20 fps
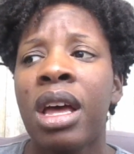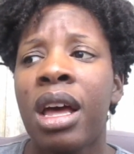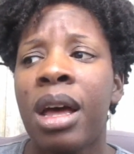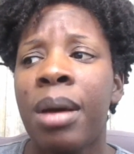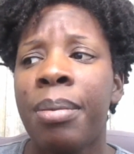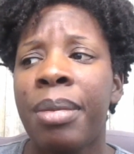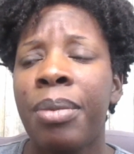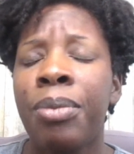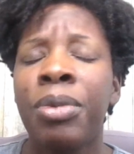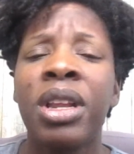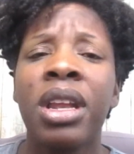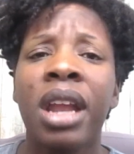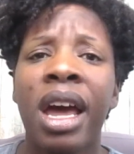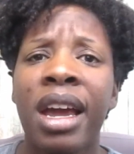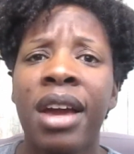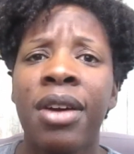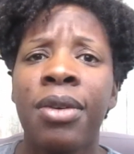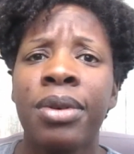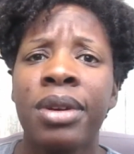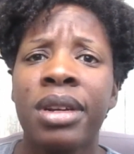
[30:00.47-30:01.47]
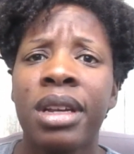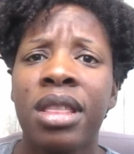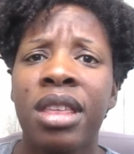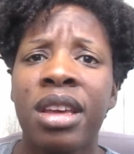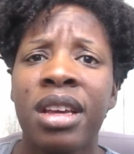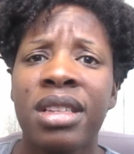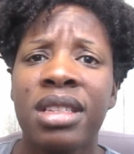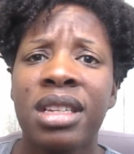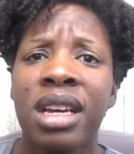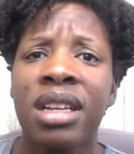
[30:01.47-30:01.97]
Um, we like going to
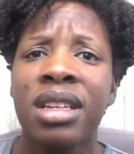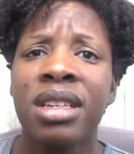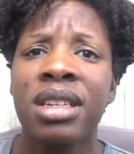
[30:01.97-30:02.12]
things like